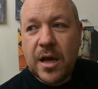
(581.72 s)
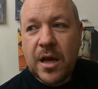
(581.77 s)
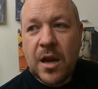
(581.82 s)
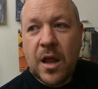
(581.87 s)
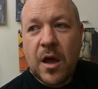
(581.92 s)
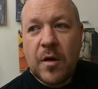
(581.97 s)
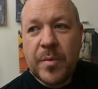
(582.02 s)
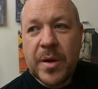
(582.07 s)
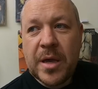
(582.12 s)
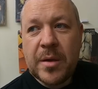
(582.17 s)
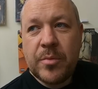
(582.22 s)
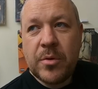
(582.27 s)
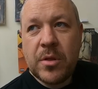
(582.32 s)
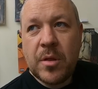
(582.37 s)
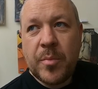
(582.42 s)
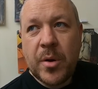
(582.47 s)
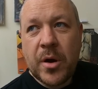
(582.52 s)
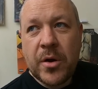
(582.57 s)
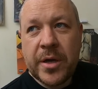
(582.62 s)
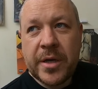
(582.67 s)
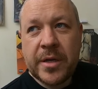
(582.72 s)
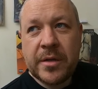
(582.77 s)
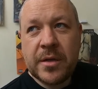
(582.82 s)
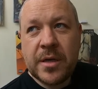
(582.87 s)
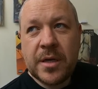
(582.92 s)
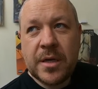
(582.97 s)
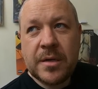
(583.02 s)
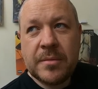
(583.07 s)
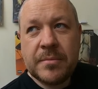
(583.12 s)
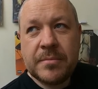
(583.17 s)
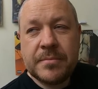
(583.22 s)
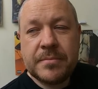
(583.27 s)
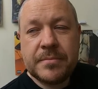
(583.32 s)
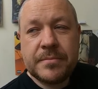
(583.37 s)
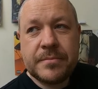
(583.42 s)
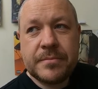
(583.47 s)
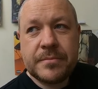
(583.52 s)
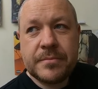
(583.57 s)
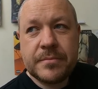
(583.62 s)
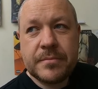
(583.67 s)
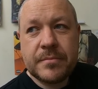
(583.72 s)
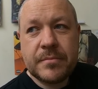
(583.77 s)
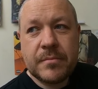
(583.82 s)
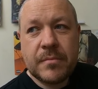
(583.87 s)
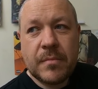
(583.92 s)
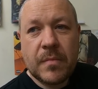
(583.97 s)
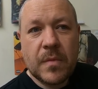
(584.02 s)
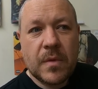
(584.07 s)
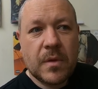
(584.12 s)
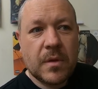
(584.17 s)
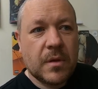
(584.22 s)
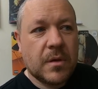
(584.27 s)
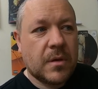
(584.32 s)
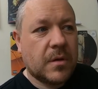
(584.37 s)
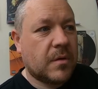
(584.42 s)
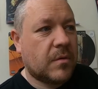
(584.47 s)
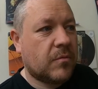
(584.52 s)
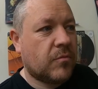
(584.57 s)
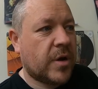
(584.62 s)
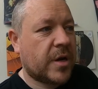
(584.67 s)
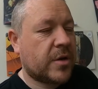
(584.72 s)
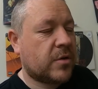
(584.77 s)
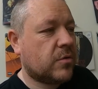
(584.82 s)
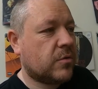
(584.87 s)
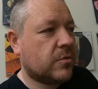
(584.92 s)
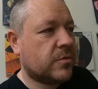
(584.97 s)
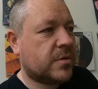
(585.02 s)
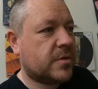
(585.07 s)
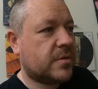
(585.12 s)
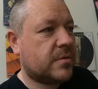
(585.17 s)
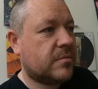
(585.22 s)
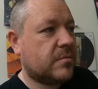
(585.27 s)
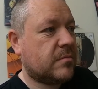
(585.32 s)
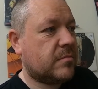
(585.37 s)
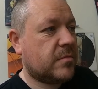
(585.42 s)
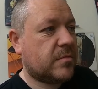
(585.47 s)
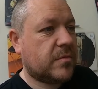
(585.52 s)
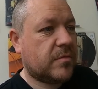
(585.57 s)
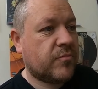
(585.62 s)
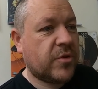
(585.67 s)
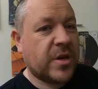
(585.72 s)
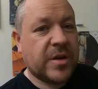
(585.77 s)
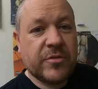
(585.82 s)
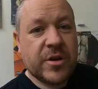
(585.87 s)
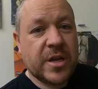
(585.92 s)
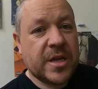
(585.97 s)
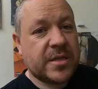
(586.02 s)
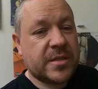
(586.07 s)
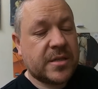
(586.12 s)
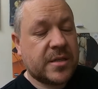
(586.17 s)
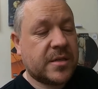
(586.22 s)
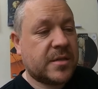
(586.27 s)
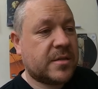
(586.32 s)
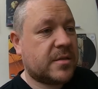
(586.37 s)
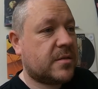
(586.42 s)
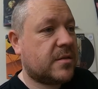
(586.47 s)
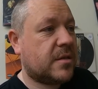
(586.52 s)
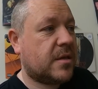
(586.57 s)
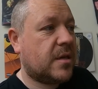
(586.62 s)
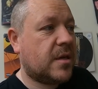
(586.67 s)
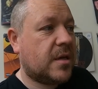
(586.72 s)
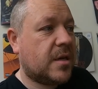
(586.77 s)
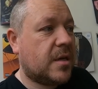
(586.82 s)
a lot of people are buying records, re-releases,